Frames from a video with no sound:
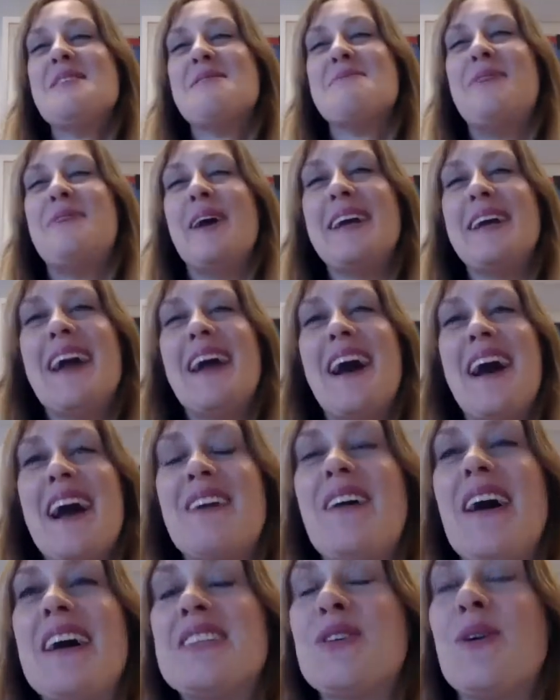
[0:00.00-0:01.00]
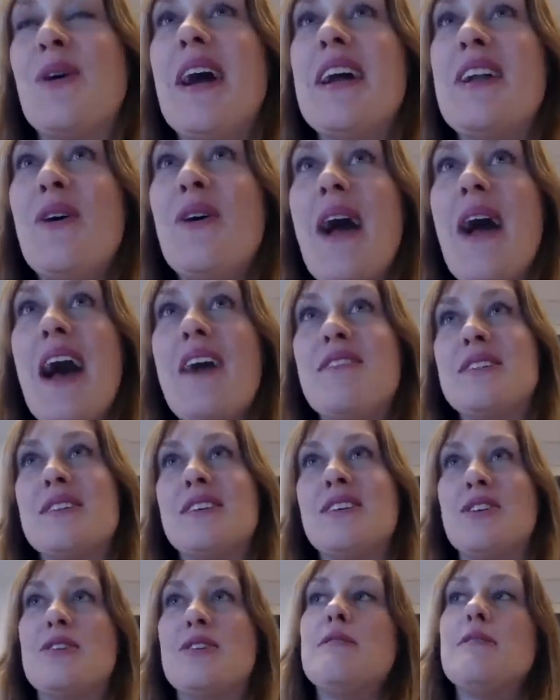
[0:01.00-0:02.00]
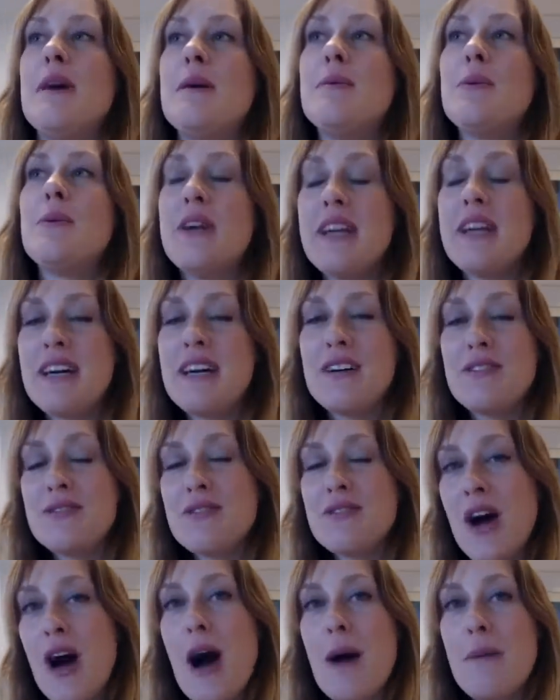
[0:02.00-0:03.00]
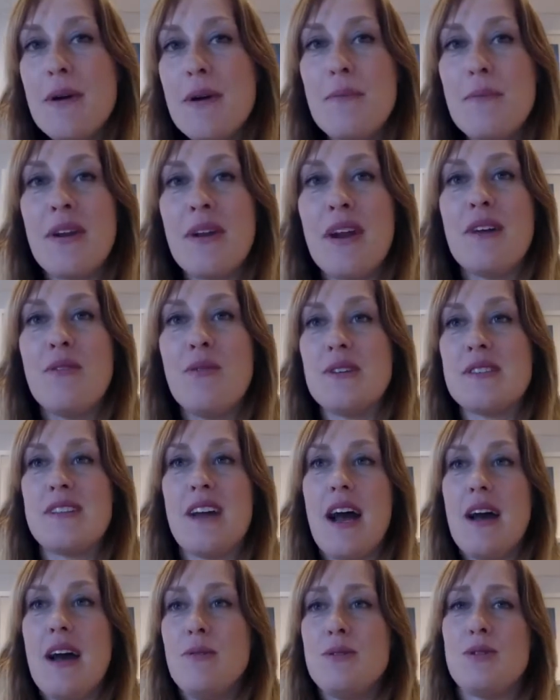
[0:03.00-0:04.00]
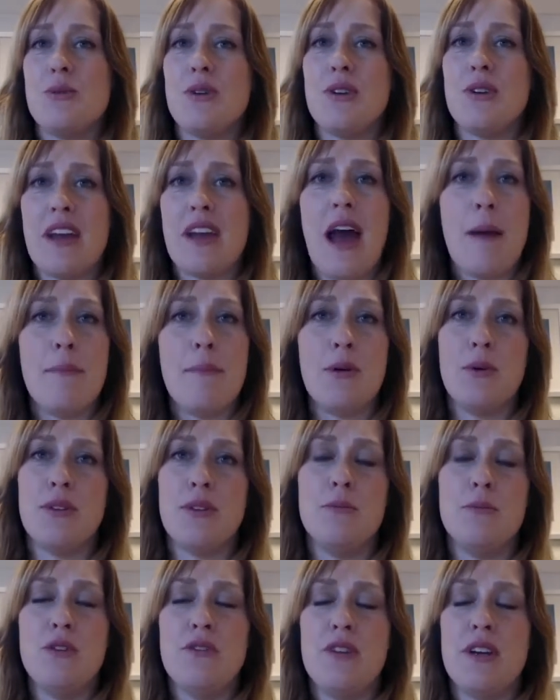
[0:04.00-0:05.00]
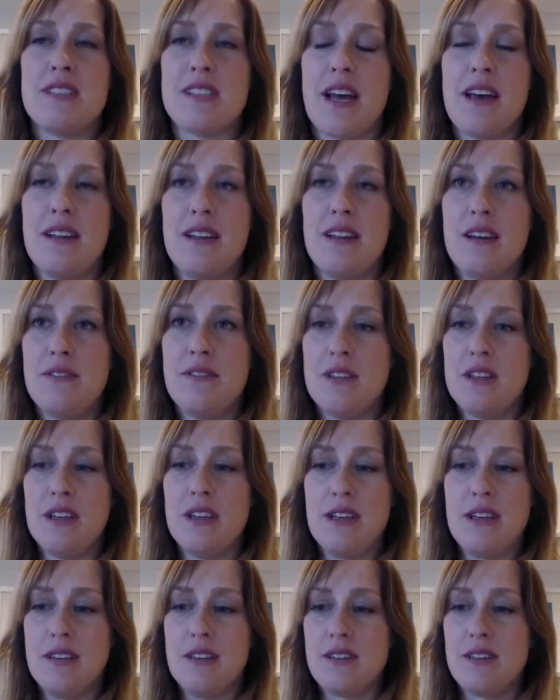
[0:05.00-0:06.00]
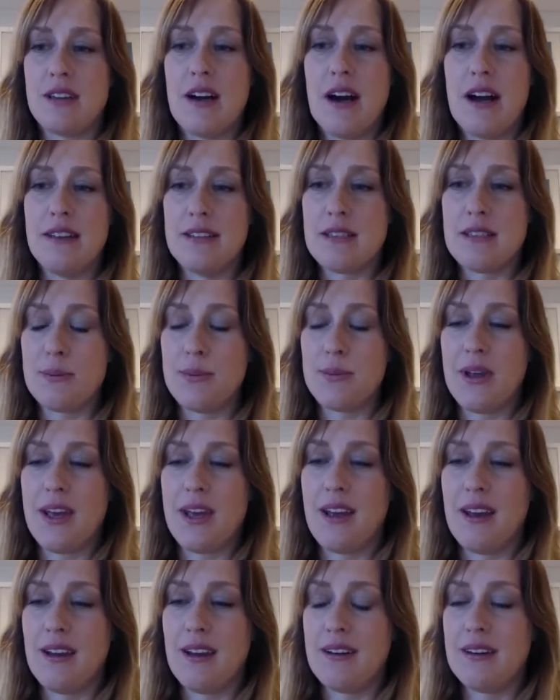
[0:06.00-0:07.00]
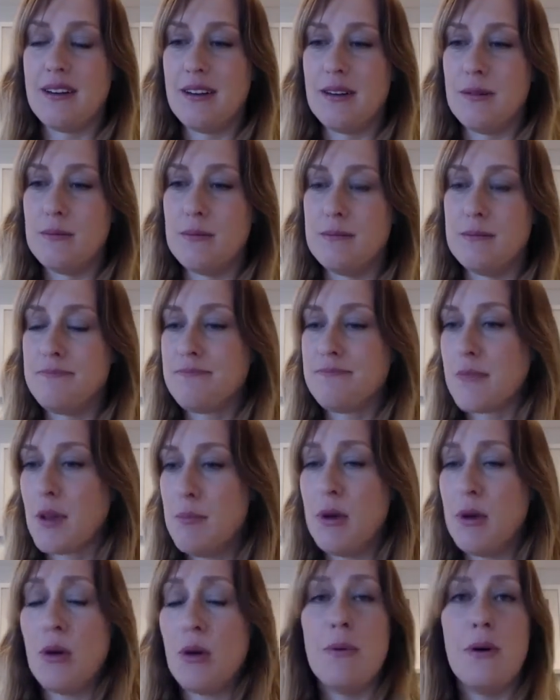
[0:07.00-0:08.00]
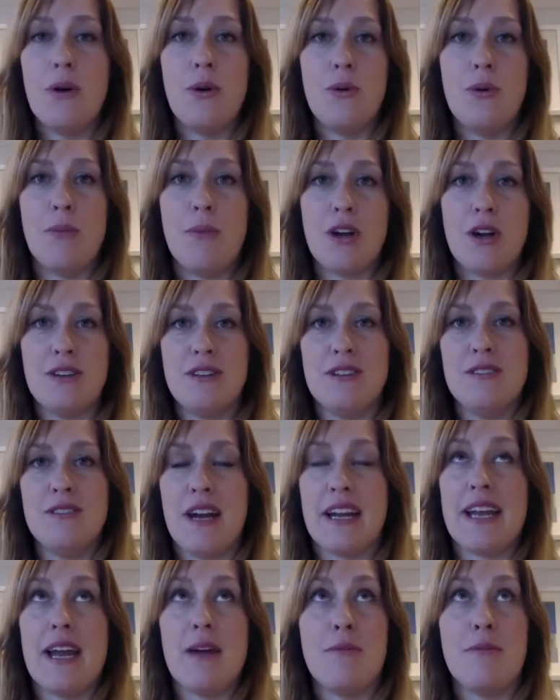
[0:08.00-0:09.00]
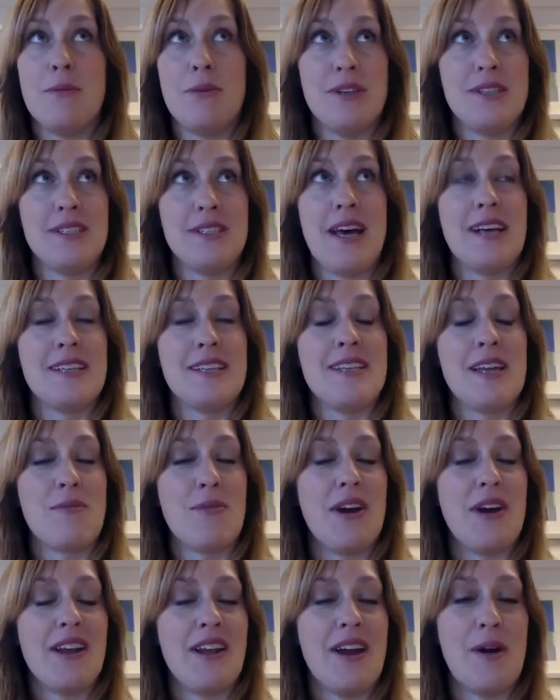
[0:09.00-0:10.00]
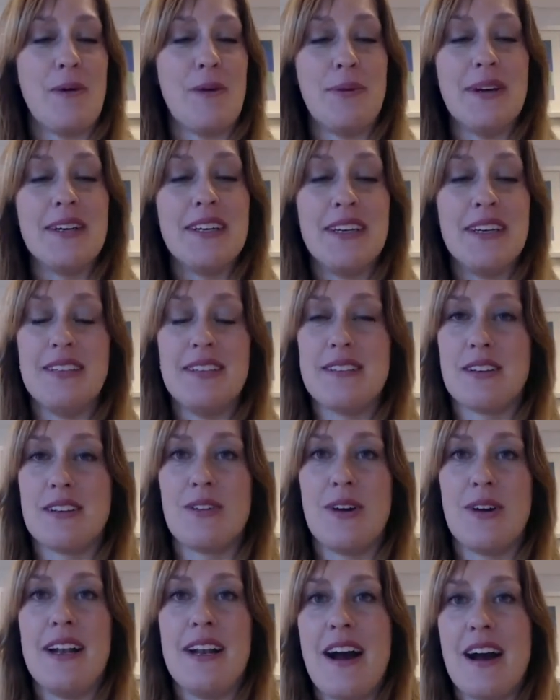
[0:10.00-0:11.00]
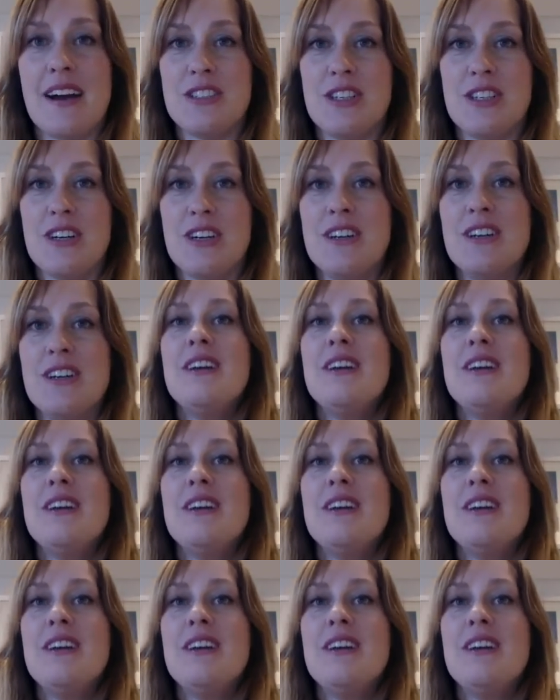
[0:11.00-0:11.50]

But yeah, so I don't have as clear a memory of The Hobbit, but I was really happy with the movies. I love the guy that's playing Bilbo, Martin. I can't remember his last name right now, but he's a great actor.